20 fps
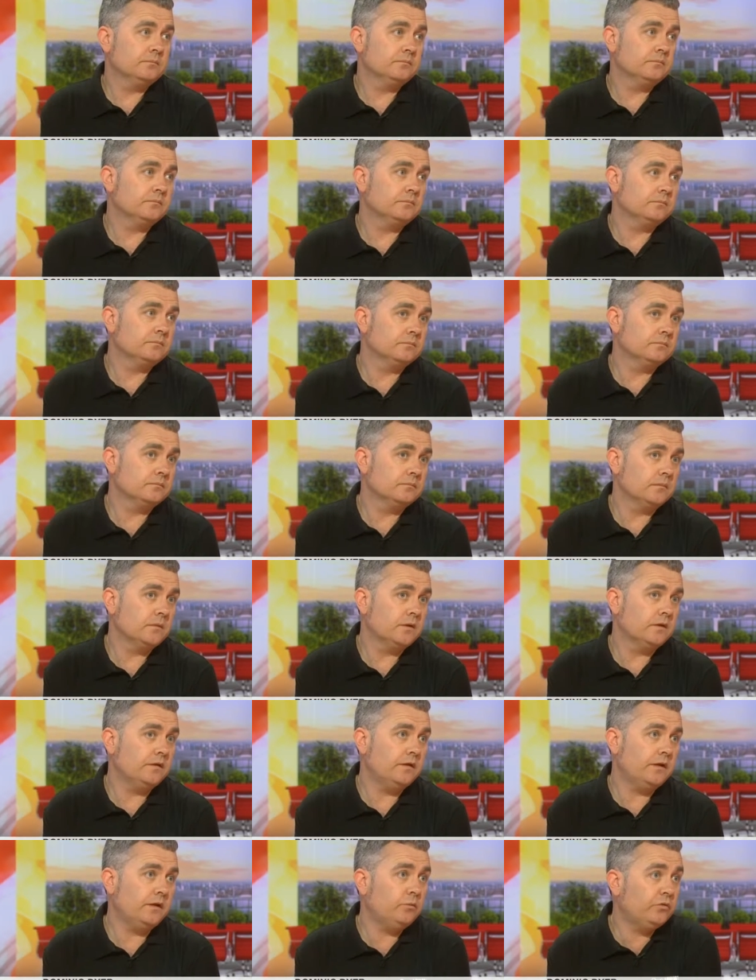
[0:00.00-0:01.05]
need
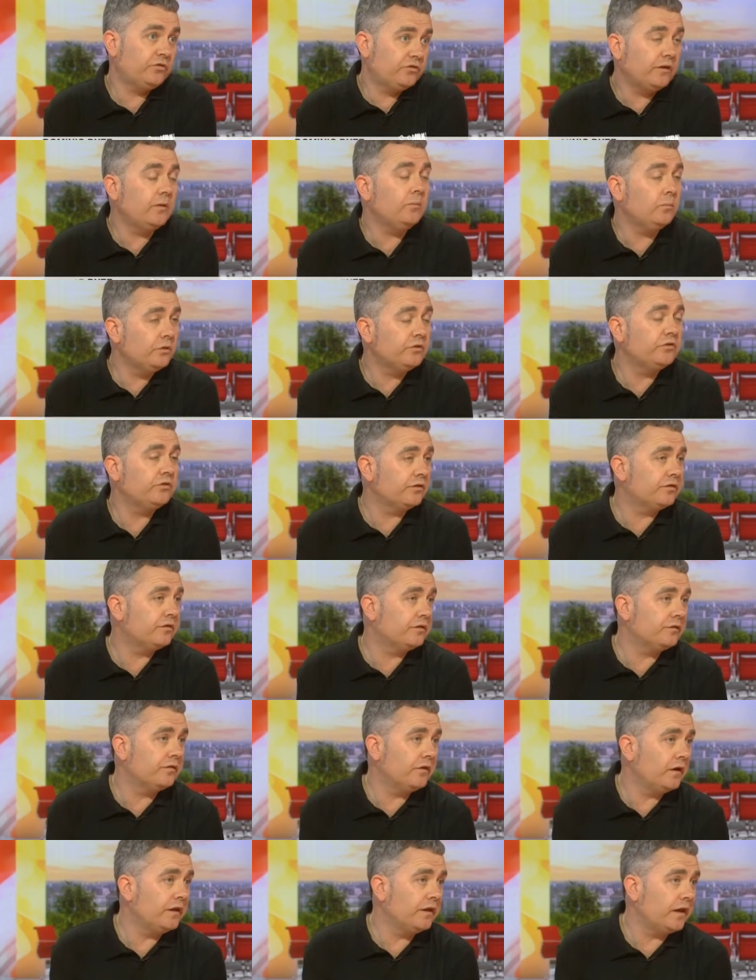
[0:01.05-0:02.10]
they, some would
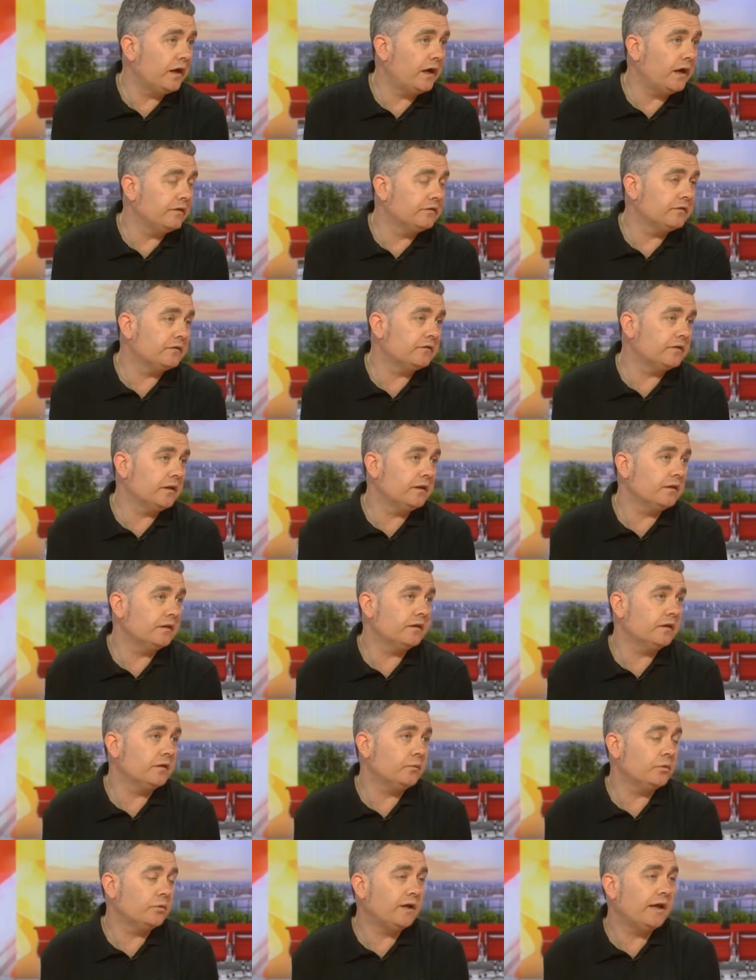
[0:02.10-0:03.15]
justify that to say that
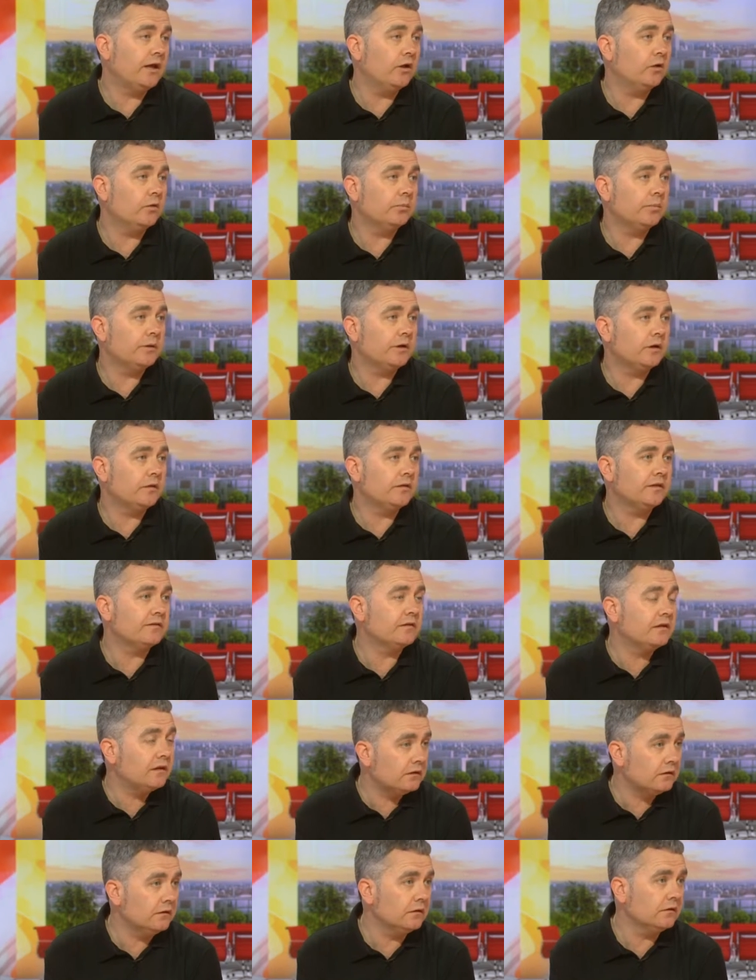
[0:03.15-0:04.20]
it would help. Uh, there's
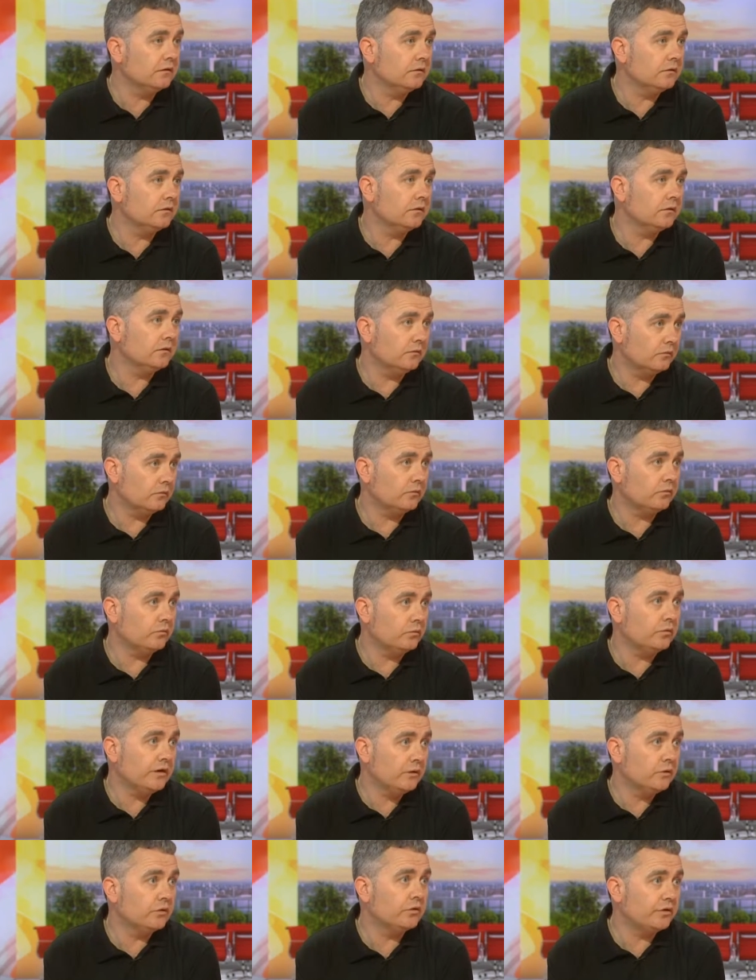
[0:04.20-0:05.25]
little
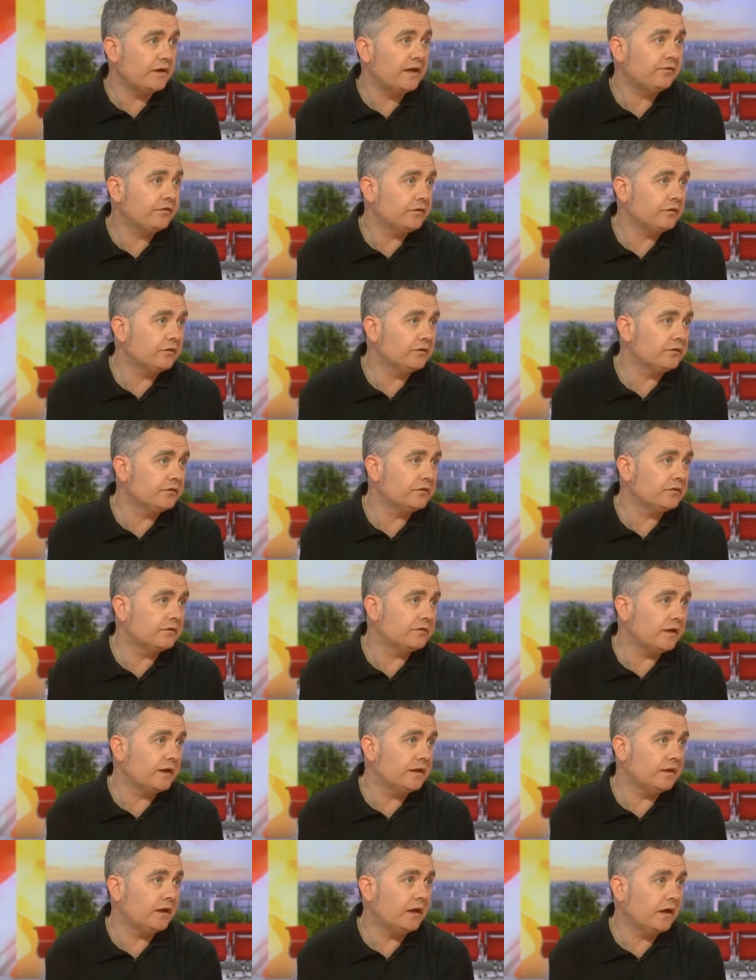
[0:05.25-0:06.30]
real good evidence to
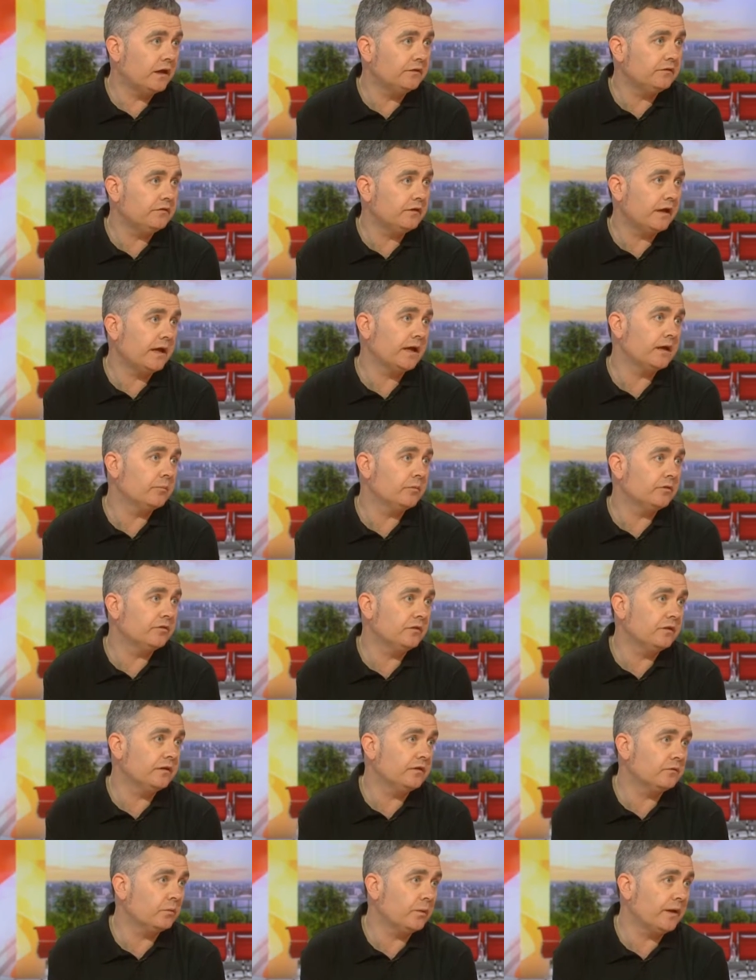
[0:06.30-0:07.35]
say that hunting animals
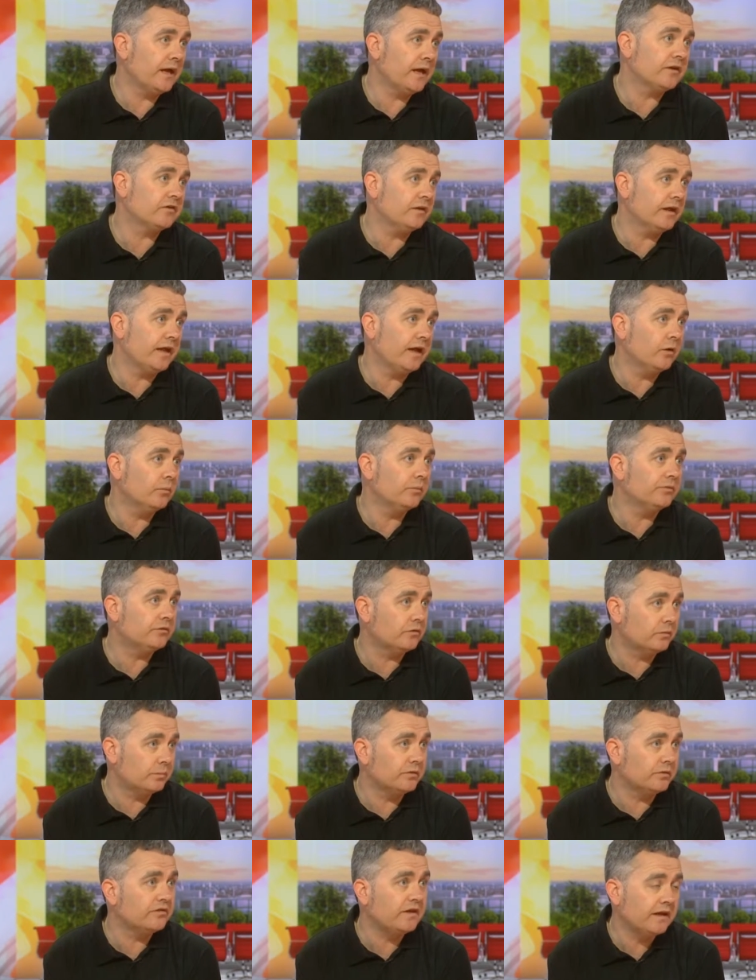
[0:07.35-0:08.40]
in this way actually helps to
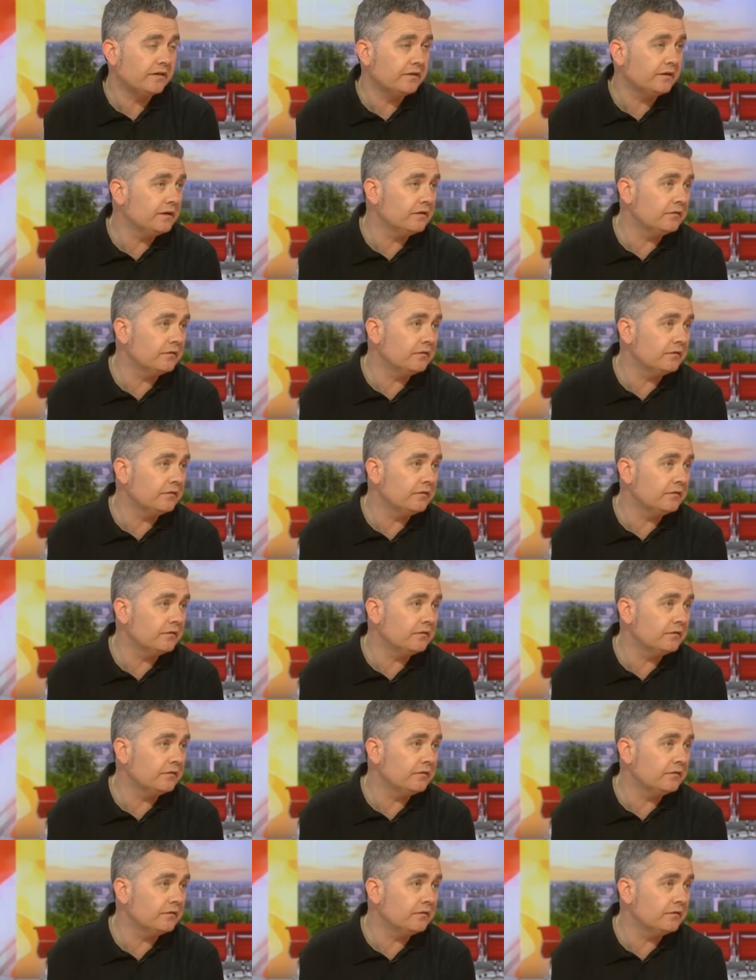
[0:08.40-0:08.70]
protect the